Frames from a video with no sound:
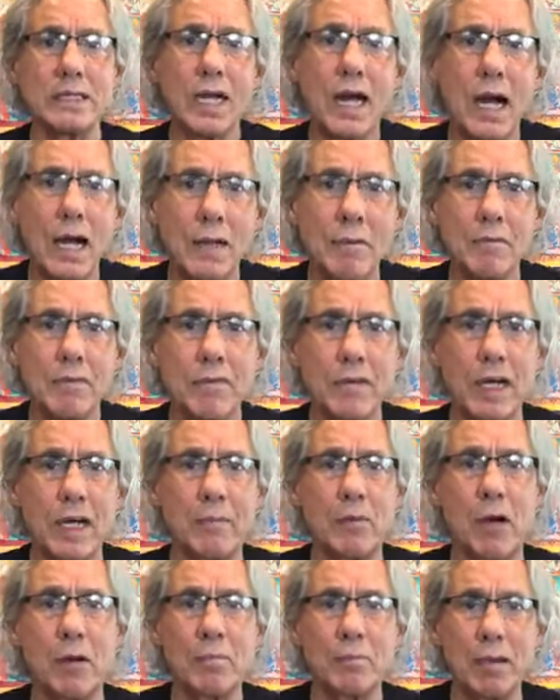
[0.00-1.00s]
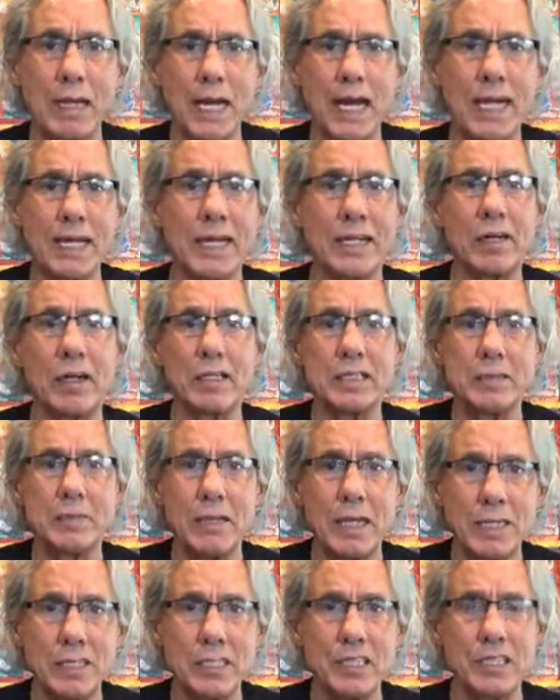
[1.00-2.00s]
time frame, our planet, our
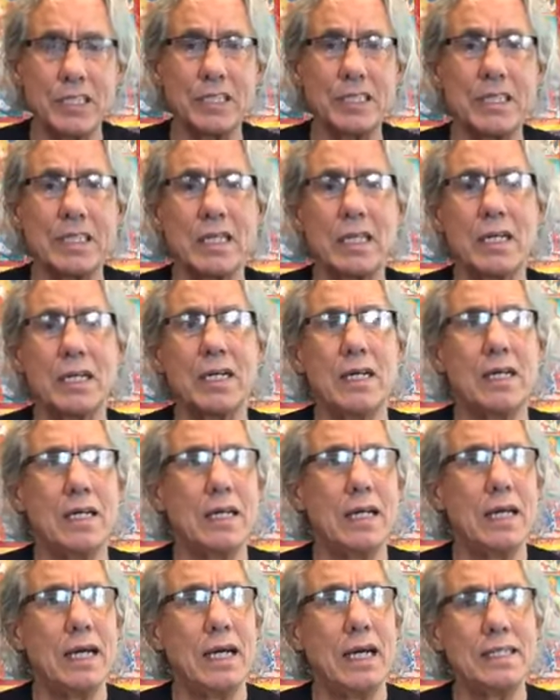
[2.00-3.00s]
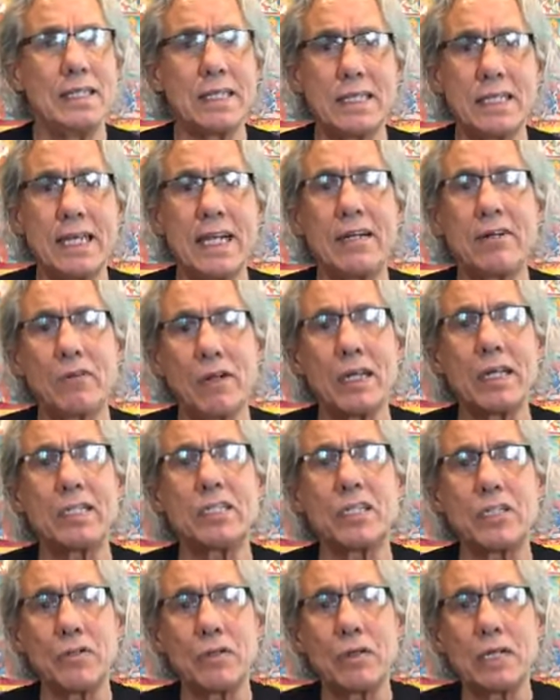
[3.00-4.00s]
dimension, and to think really
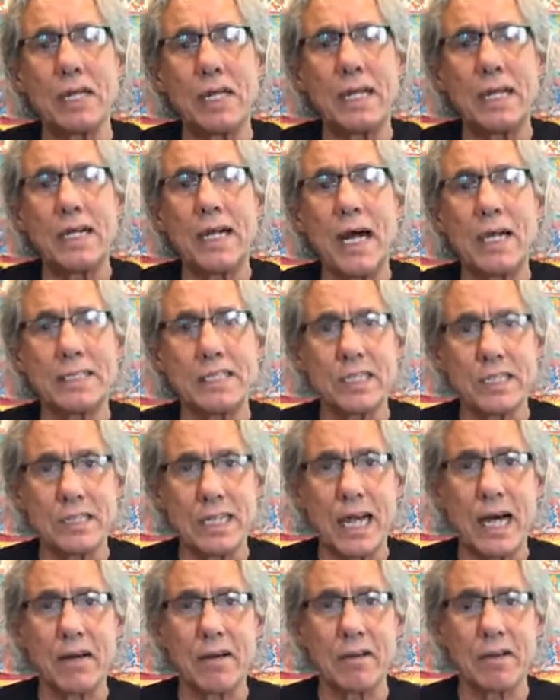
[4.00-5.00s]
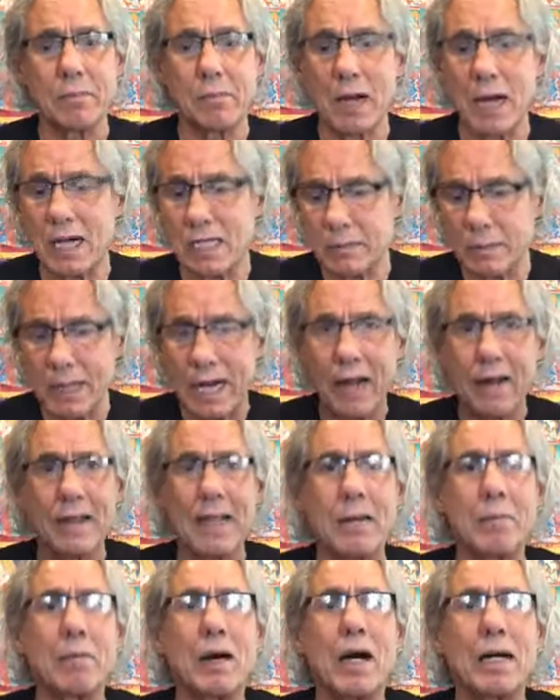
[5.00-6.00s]
truly not just out of the box, but out of
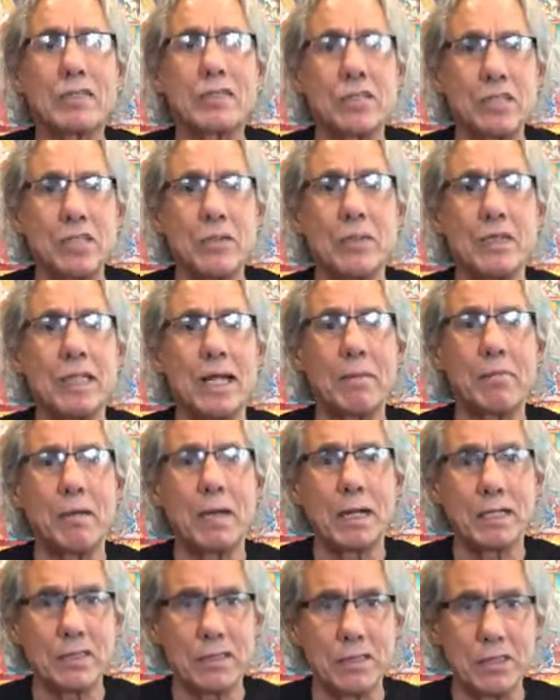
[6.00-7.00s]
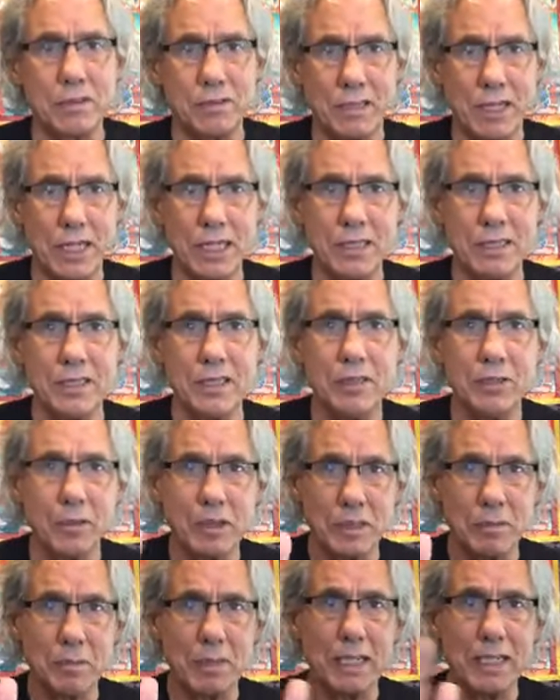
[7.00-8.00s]
that box too, and that box too, right? You're
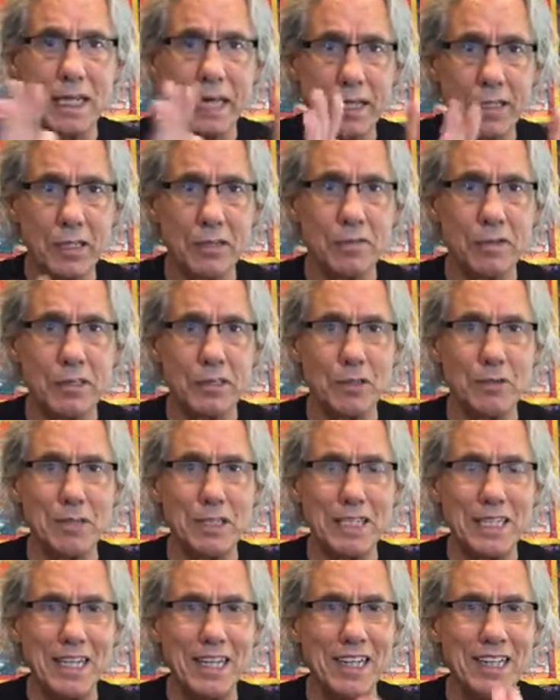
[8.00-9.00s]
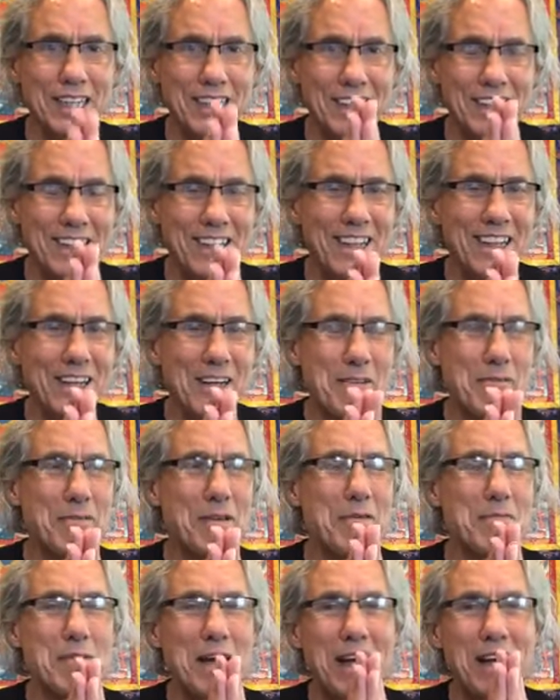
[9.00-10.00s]
with me. Thank you for tuning in.
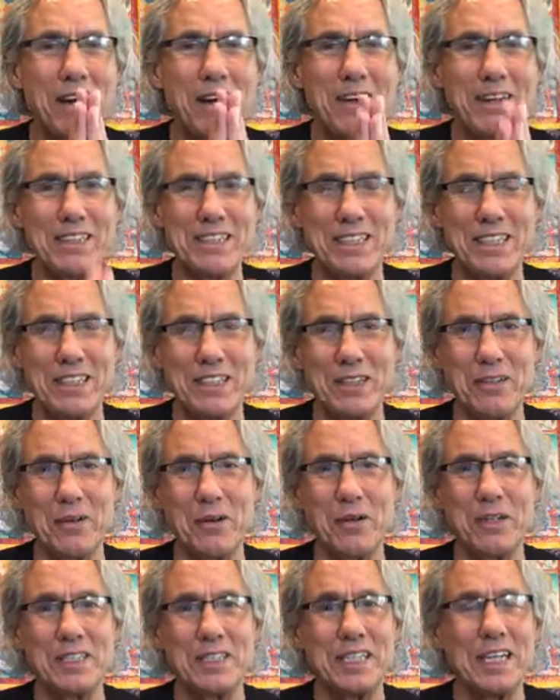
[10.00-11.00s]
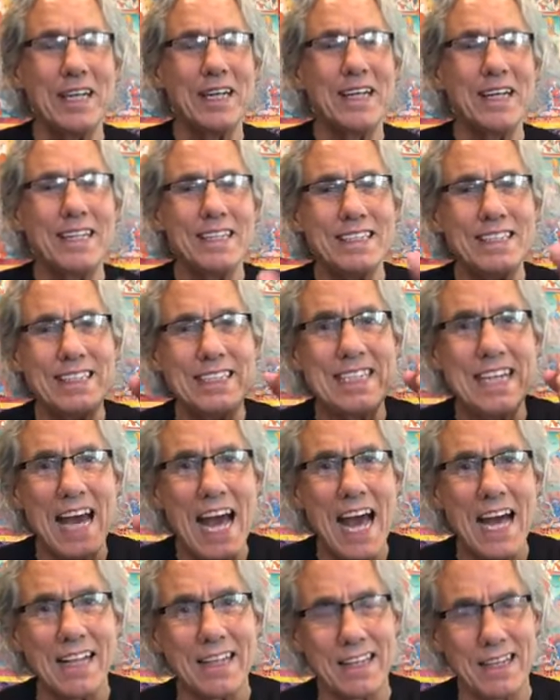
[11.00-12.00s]
From my heart to yours.
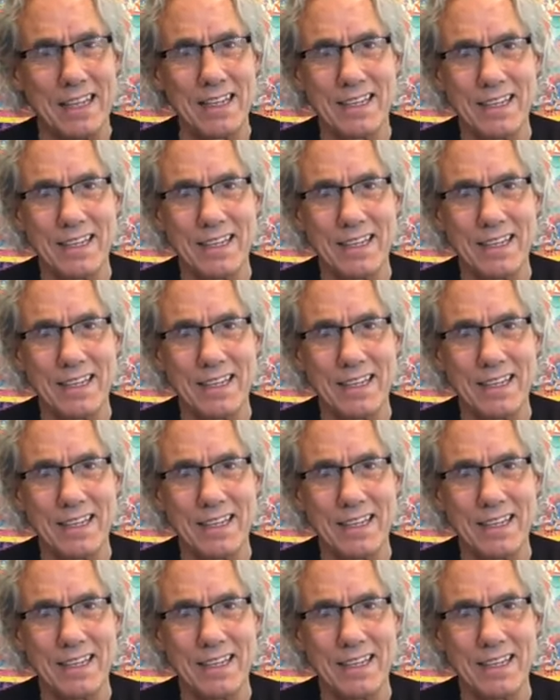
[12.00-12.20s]
Death.